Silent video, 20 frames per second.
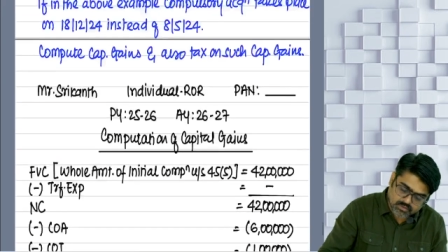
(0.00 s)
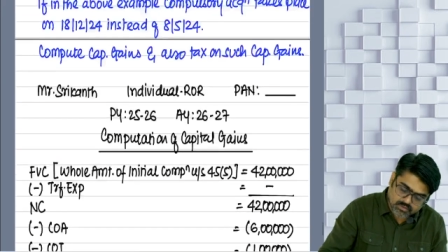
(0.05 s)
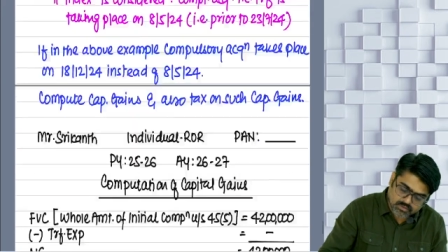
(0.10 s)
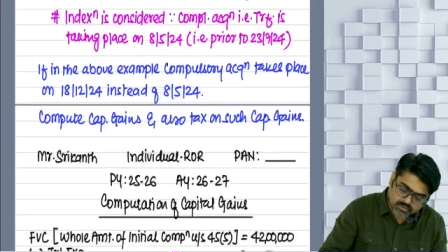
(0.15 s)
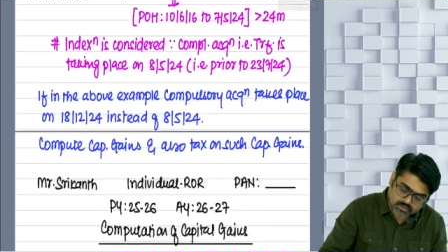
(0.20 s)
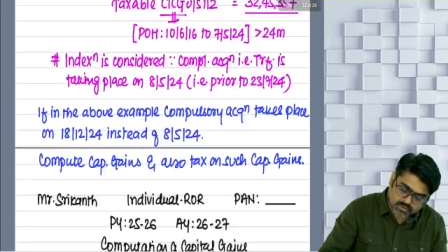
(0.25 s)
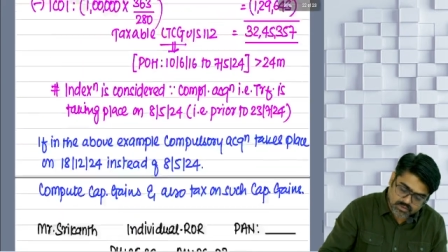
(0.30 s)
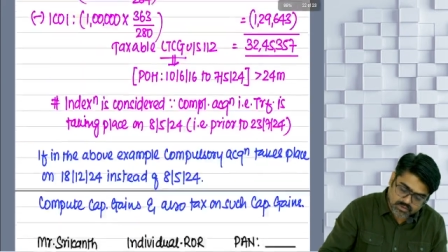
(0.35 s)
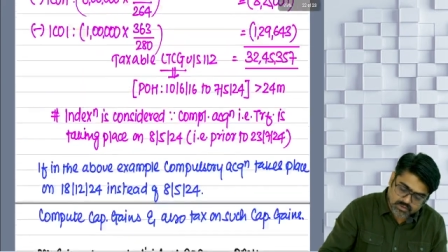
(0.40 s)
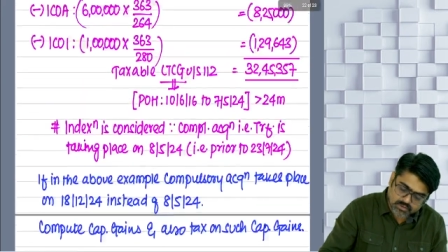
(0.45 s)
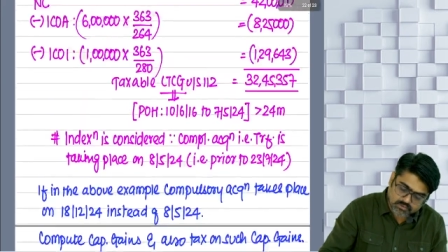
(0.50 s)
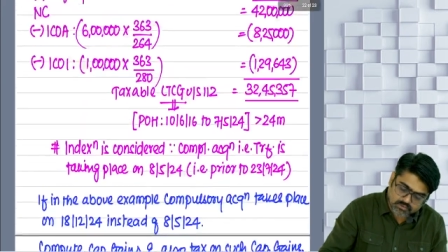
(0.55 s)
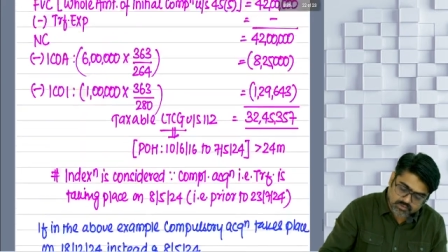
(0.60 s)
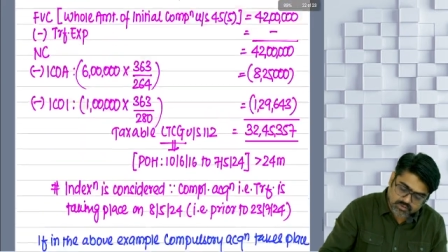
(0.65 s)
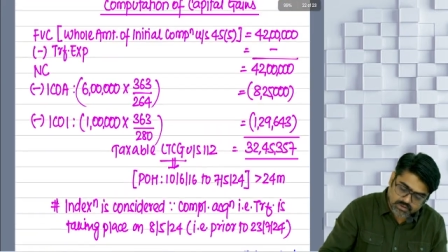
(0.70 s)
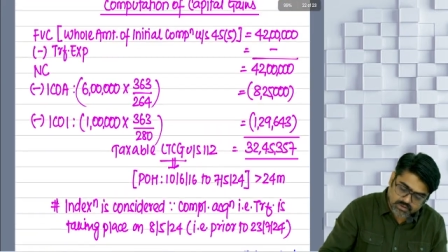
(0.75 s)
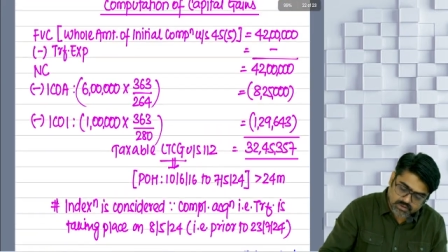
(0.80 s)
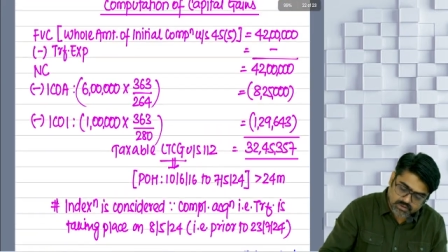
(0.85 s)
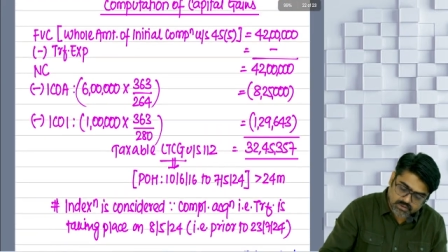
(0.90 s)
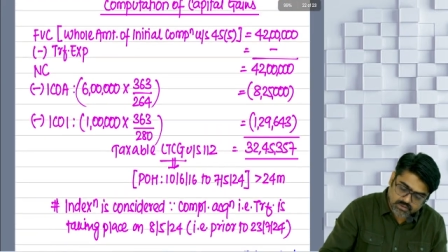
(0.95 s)
Here,
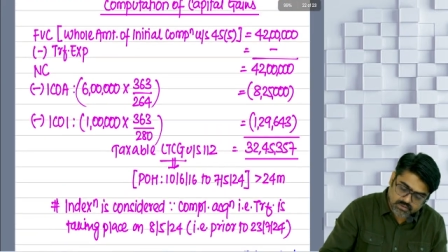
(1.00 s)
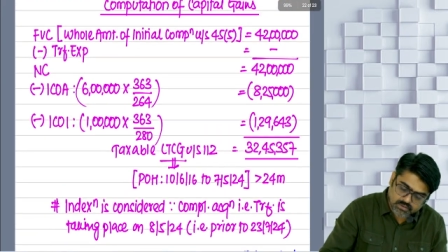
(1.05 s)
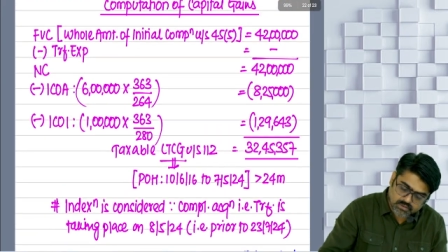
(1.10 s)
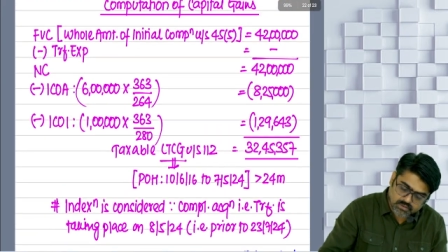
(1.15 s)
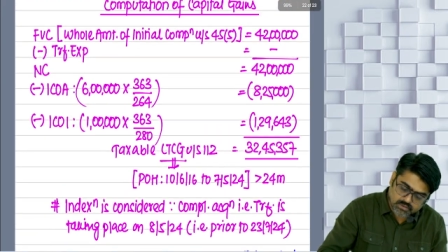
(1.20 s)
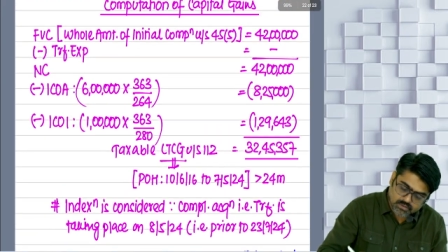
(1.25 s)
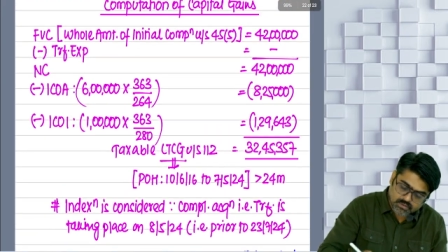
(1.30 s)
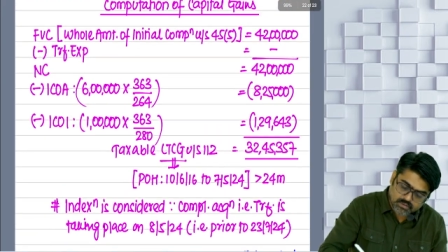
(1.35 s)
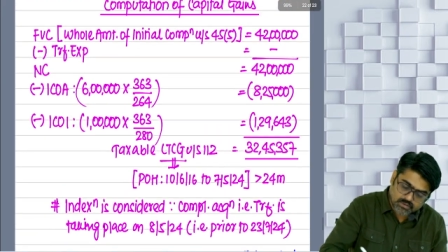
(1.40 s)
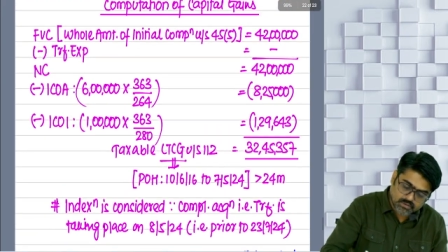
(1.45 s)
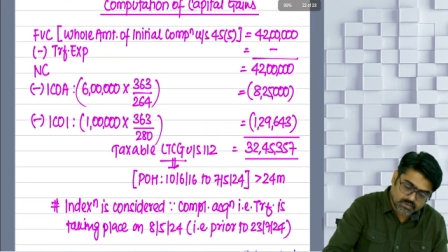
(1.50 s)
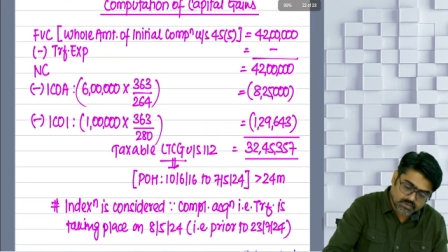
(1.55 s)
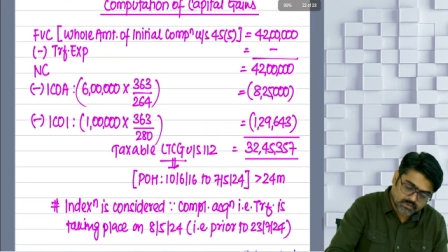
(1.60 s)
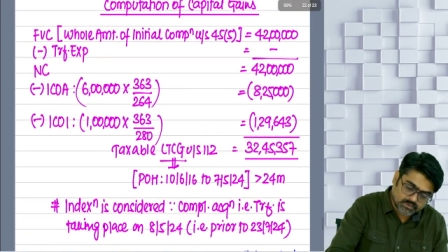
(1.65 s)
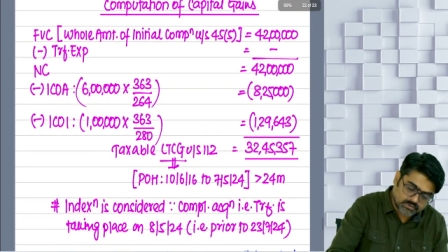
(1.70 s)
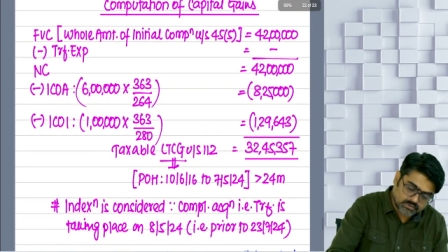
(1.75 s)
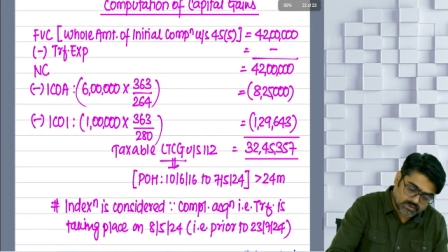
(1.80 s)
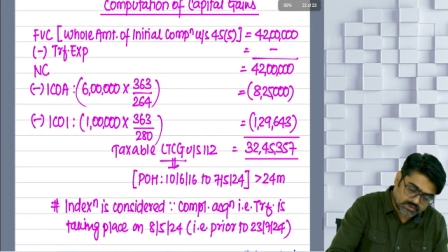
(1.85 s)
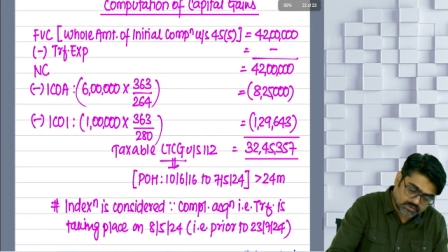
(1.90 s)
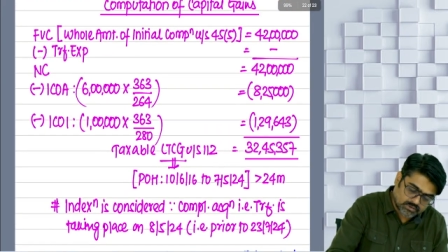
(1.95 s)
see,
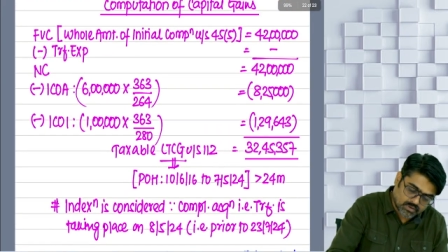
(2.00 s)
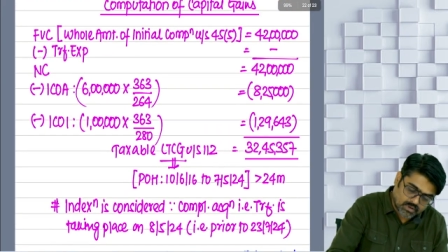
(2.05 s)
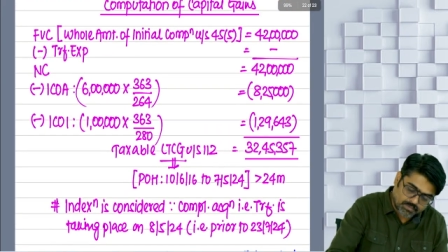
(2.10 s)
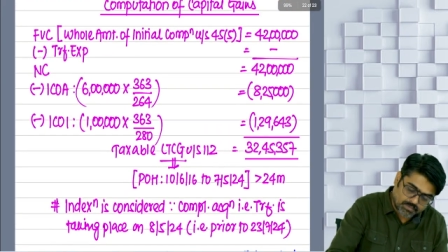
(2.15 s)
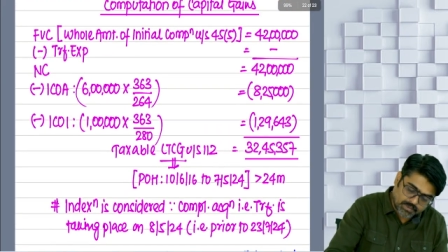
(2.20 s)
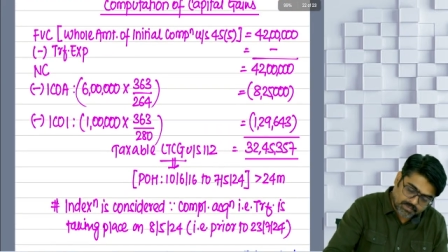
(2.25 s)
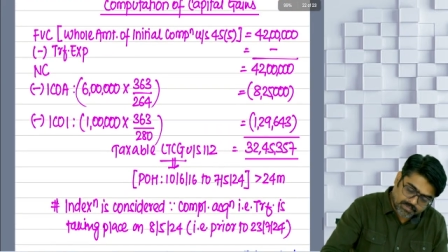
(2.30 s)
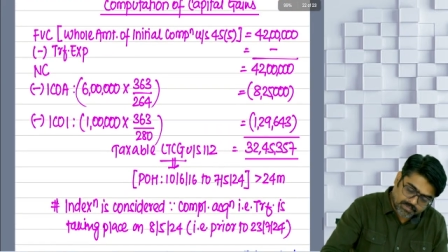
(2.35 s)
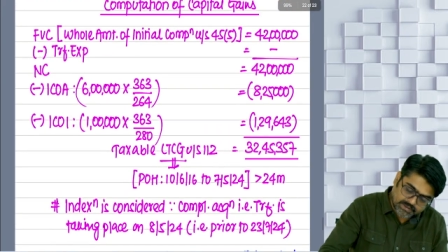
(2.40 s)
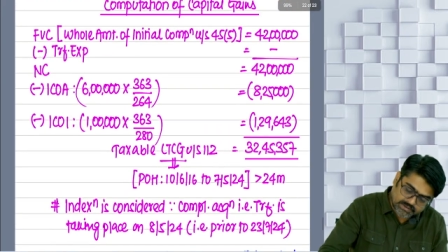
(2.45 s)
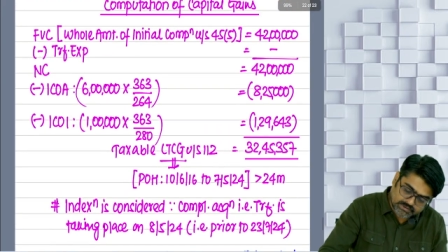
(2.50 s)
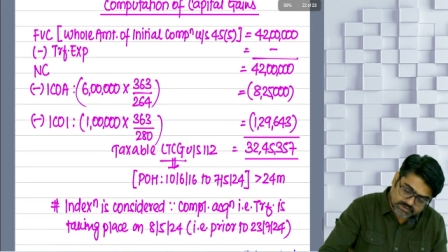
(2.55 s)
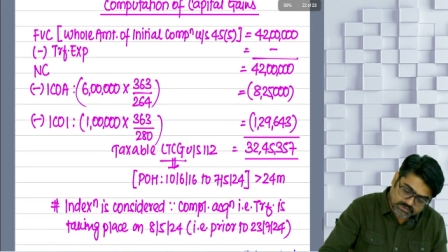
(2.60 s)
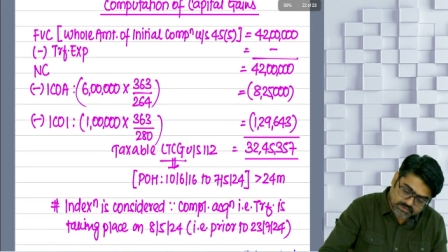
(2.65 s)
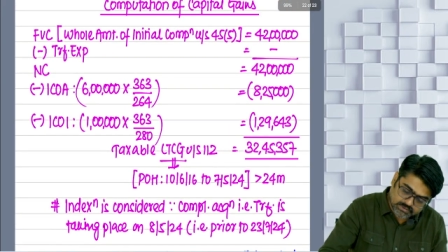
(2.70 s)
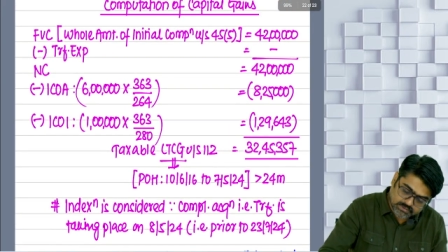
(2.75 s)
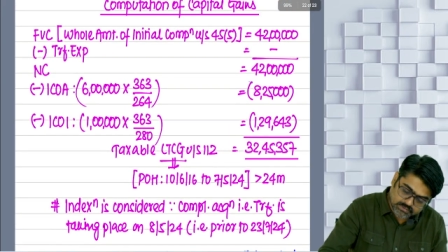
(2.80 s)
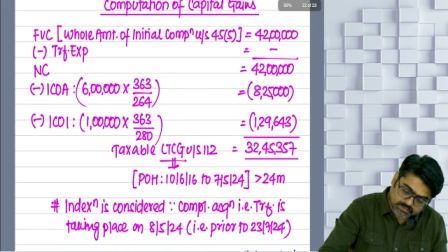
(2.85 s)
just copy paste.